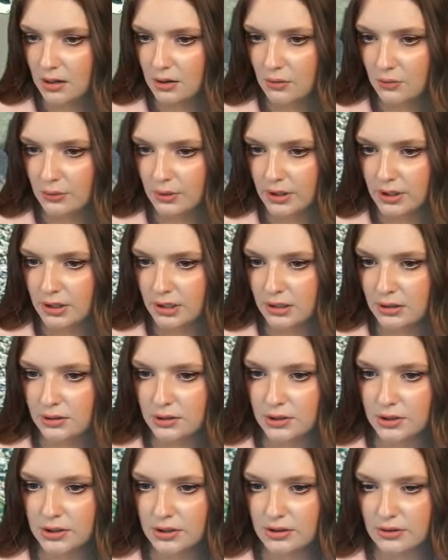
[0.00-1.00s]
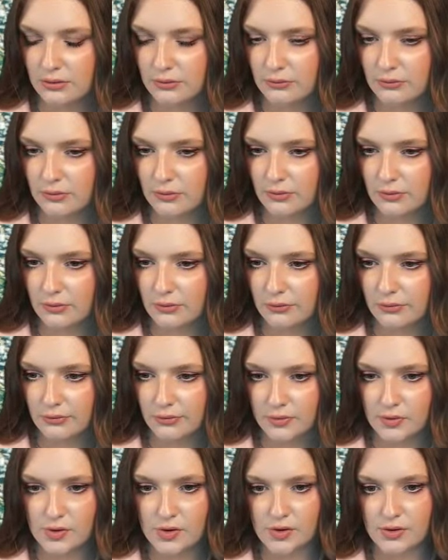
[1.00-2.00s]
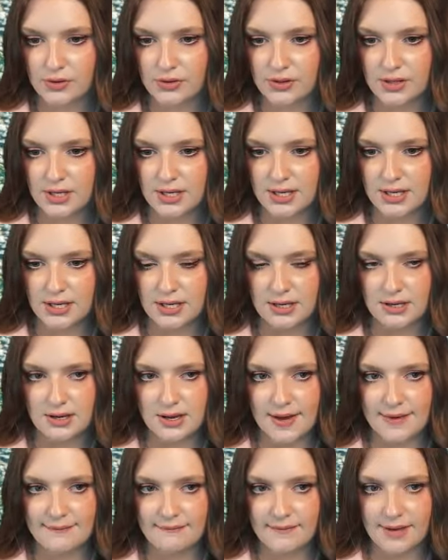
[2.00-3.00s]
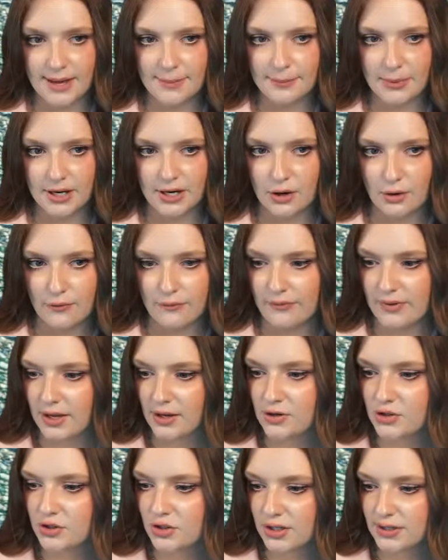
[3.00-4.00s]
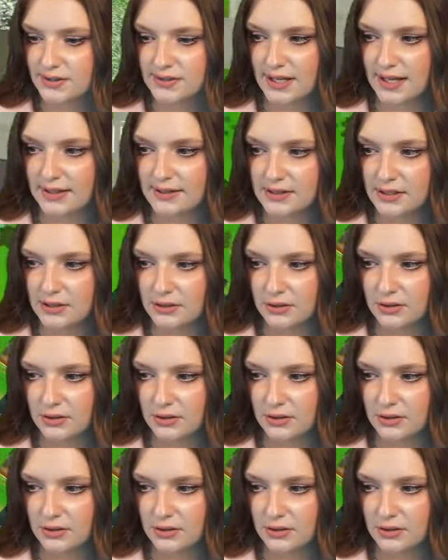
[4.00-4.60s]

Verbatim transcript: We're gonna look for the vampire fish because that's a